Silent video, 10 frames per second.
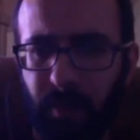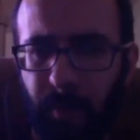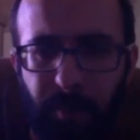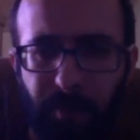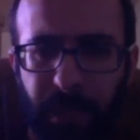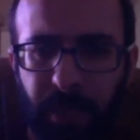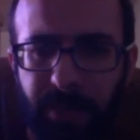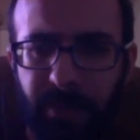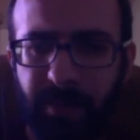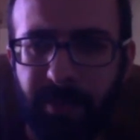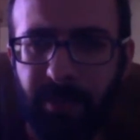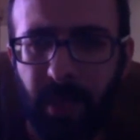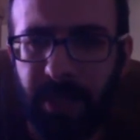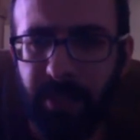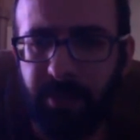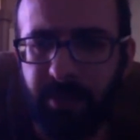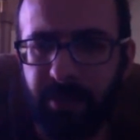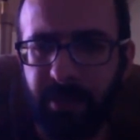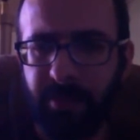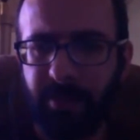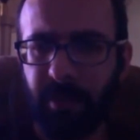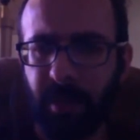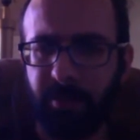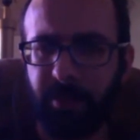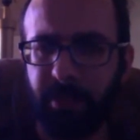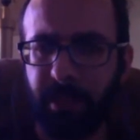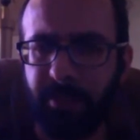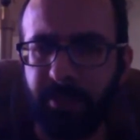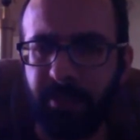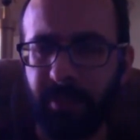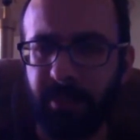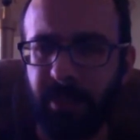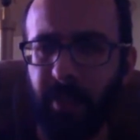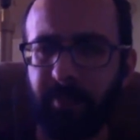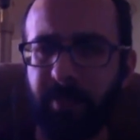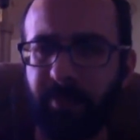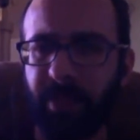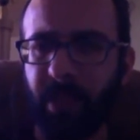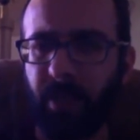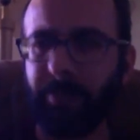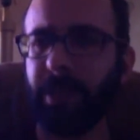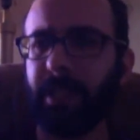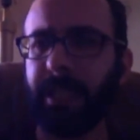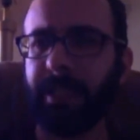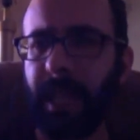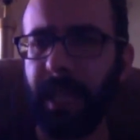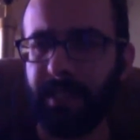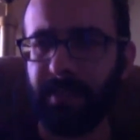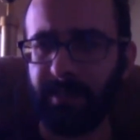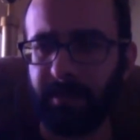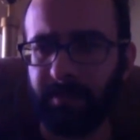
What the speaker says: Because science is not the study of the phenomenon at hand.